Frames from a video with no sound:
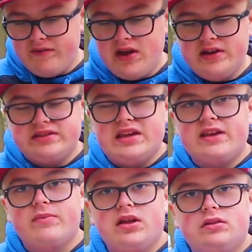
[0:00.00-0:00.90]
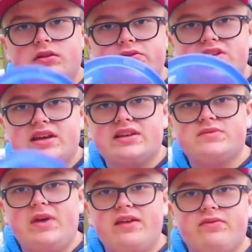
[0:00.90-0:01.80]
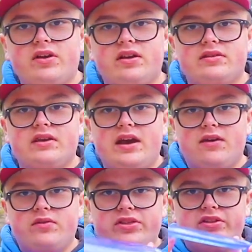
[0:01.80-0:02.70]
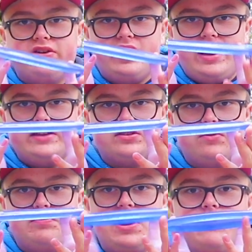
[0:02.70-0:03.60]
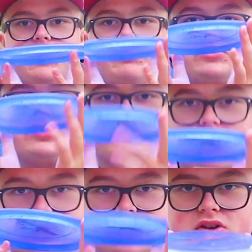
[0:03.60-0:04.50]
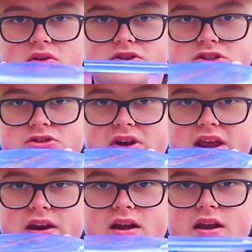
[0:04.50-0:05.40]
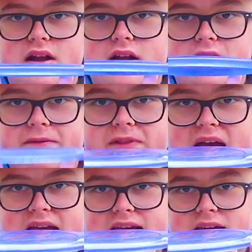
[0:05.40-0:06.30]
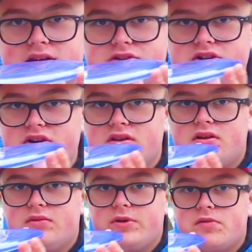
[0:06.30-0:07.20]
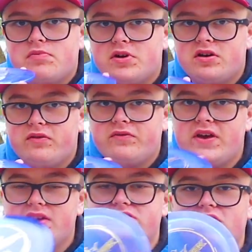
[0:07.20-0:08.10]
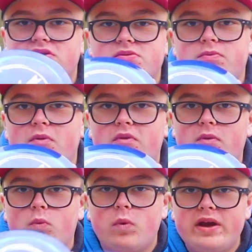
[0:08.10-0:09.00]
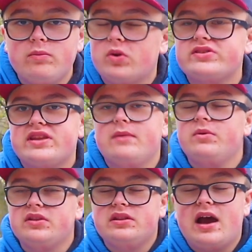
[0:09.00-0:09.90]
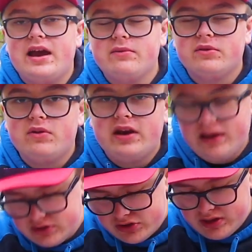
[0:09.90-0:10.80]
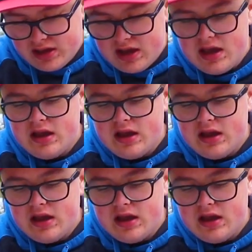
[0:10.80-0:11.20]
I've got a Zach Melton Lucid X Maverick that with a little hyzer will pop up and just go so straight. Flat, it'll turn a little bit, but it'll fade, so it's way more stable than the hybrid one actually.